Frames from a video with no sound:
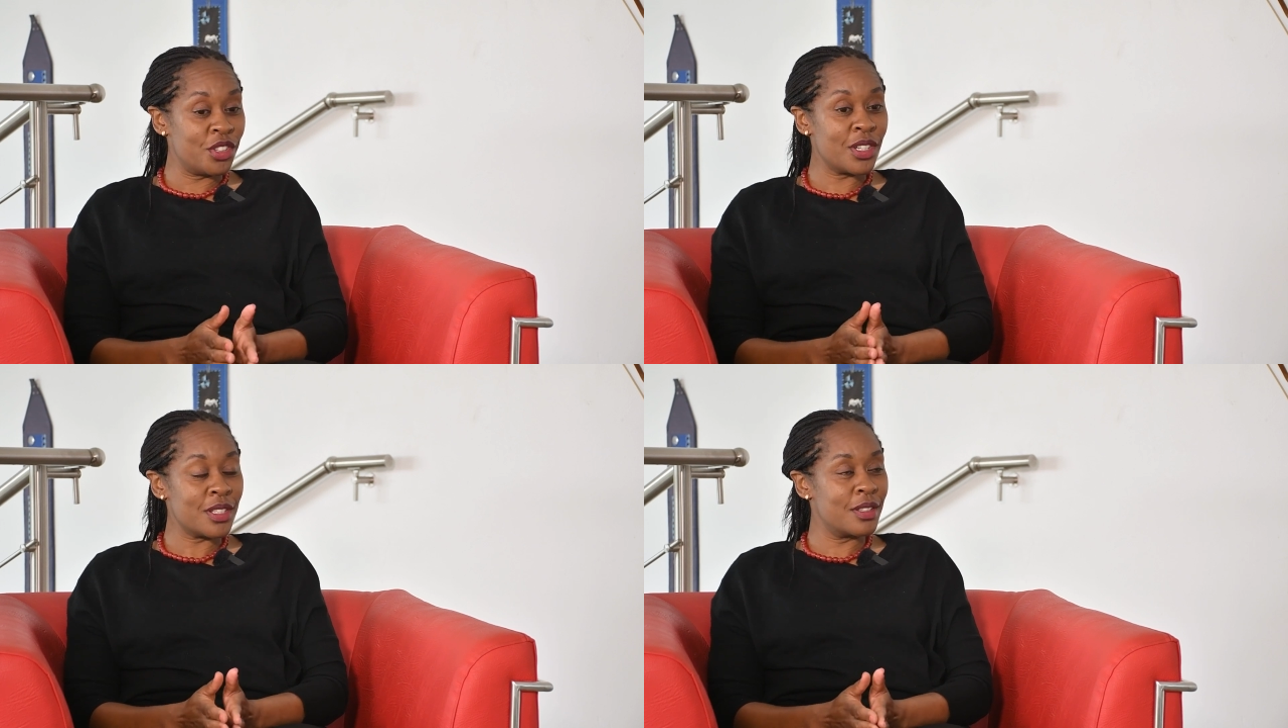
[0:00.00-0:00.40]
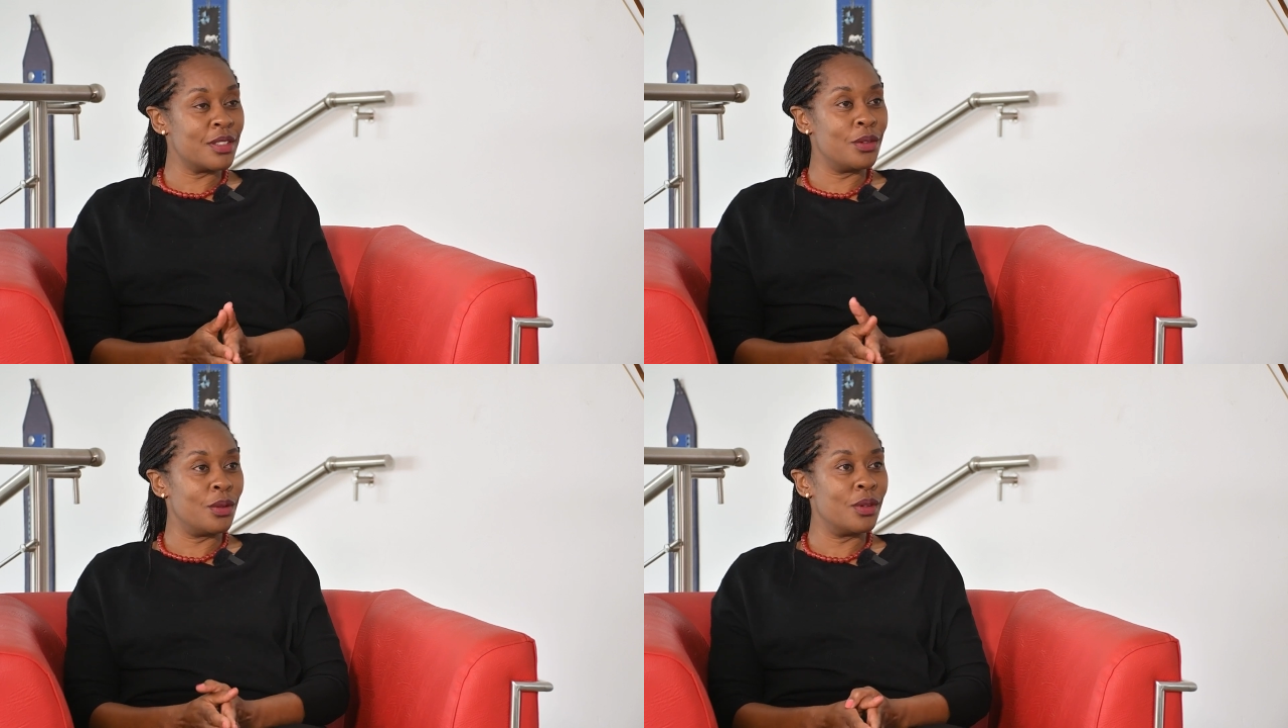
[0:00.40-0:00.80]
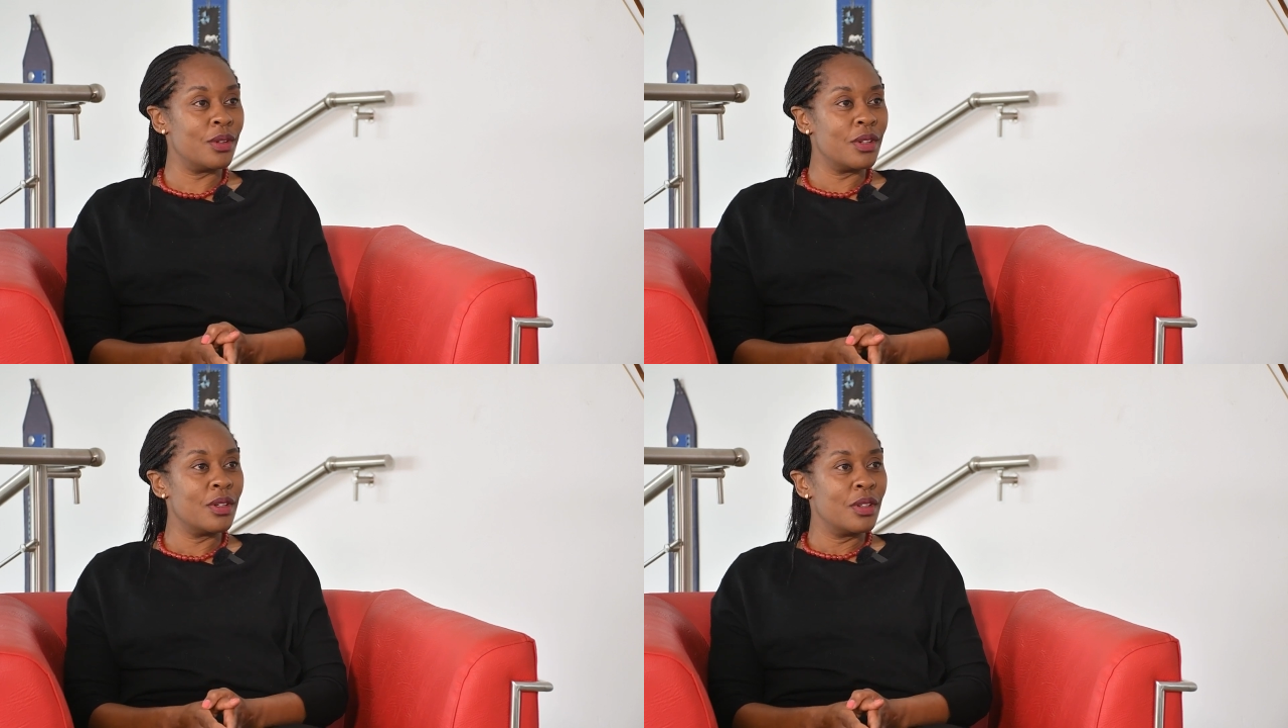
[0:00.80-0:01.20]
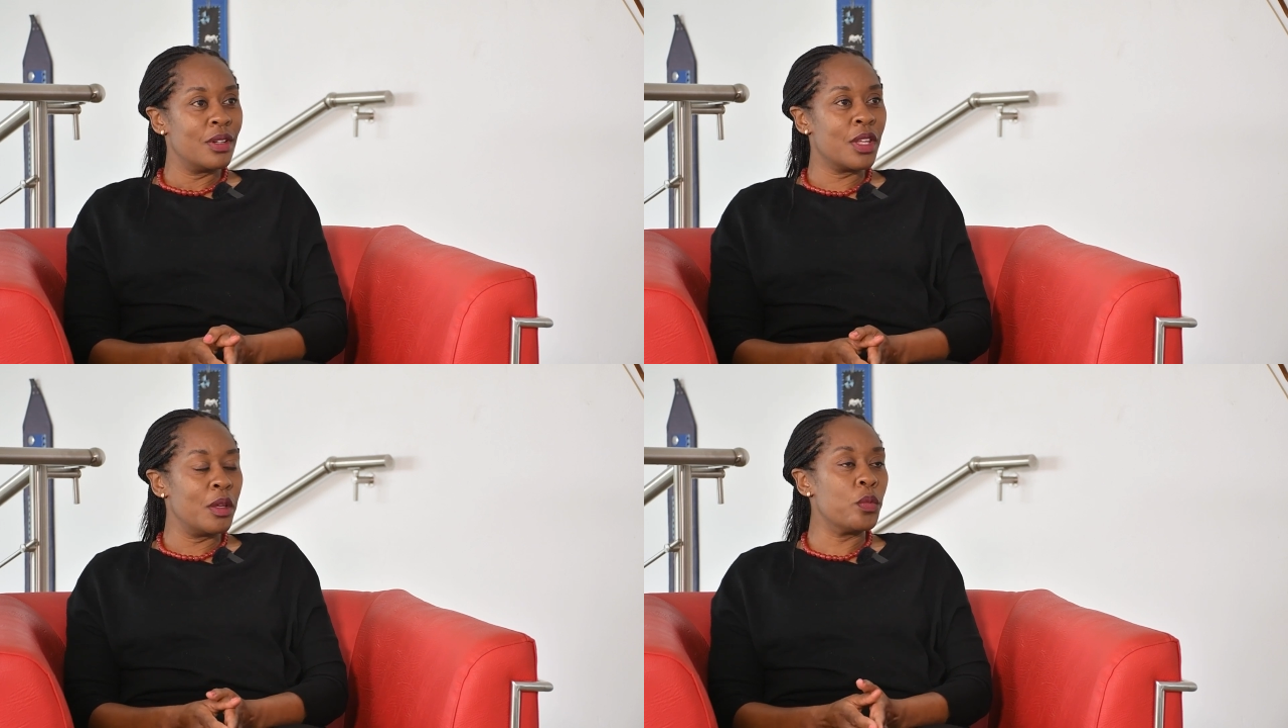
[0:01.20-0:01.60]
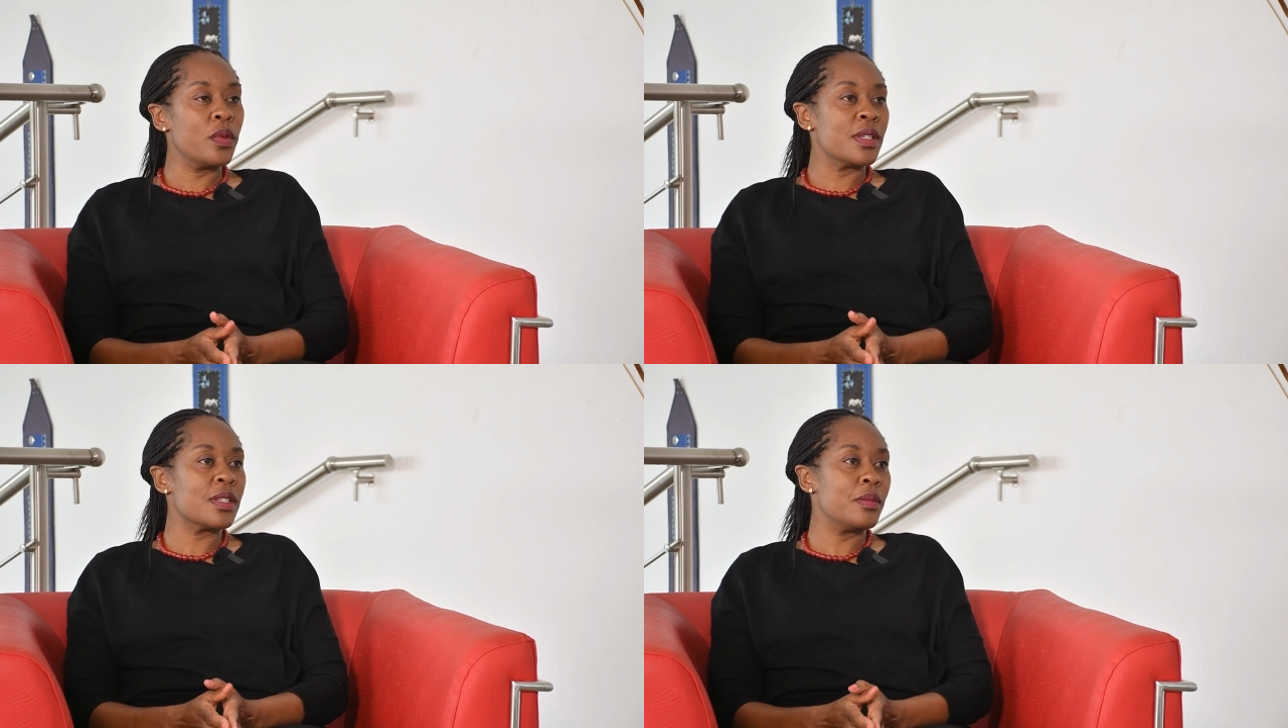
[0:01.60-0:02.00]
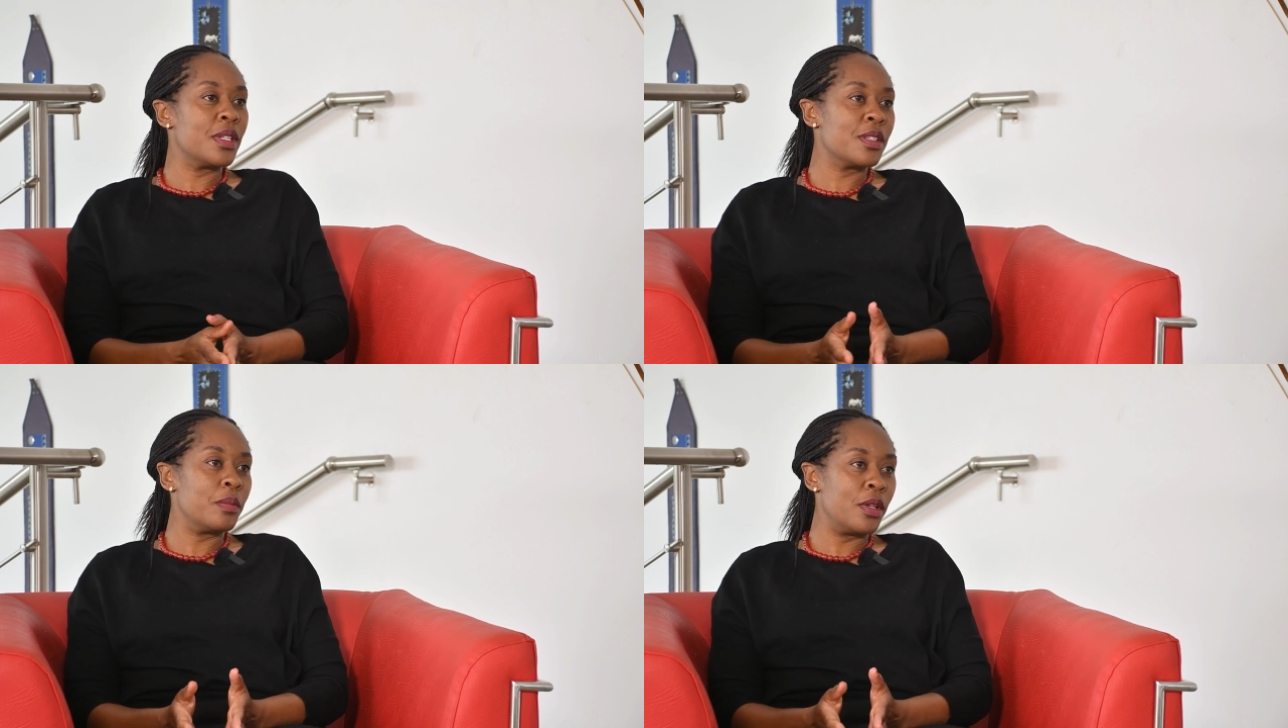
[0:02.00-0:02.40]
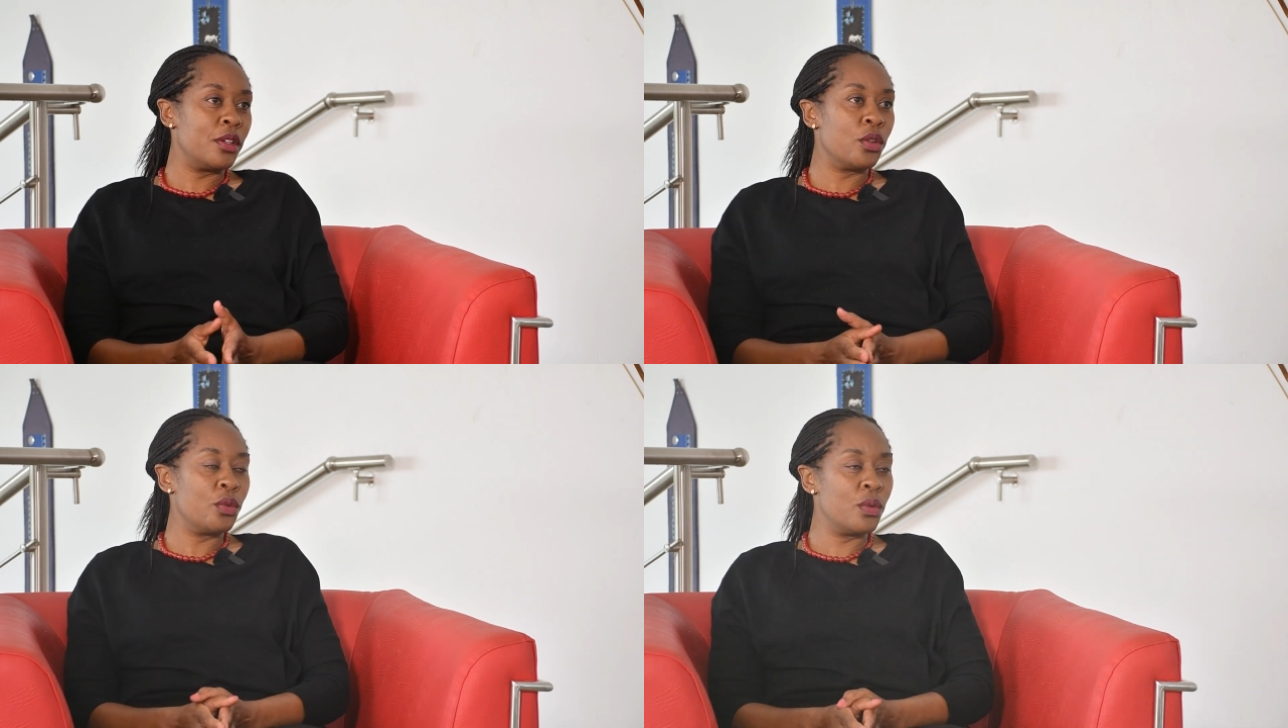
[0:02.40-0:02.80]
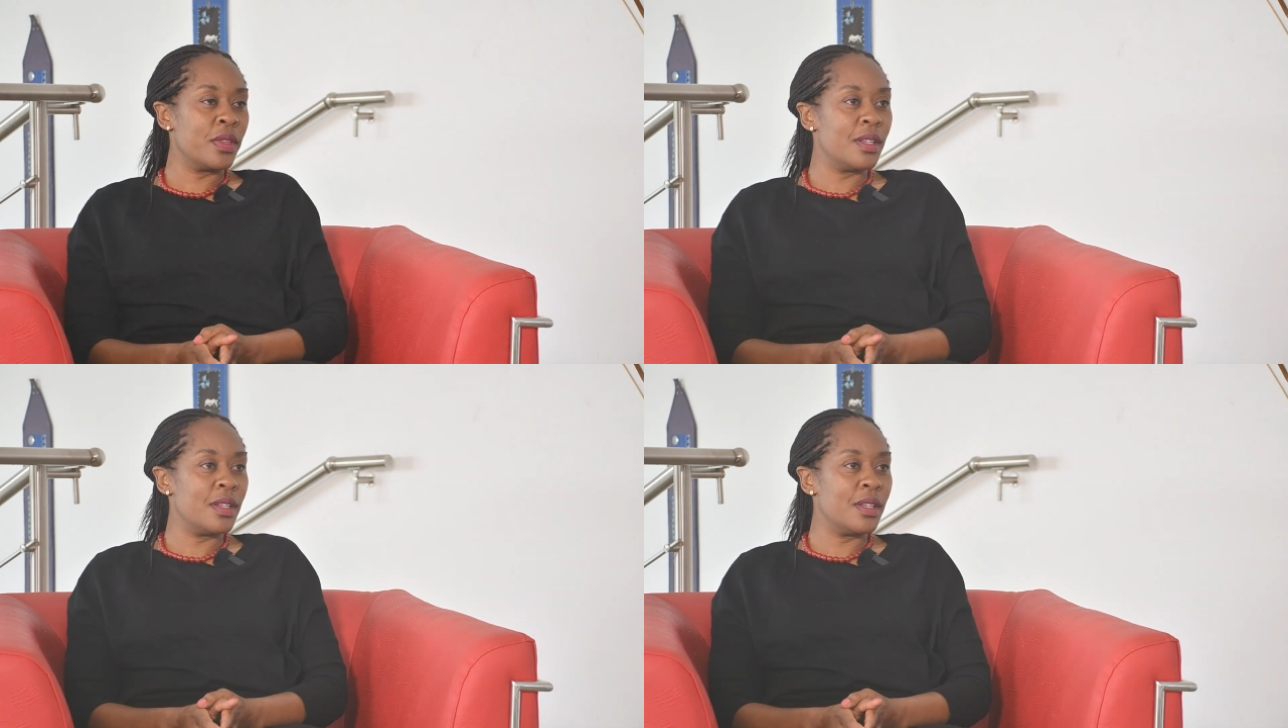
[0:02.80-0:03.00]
Just, keep with the same discipline you would with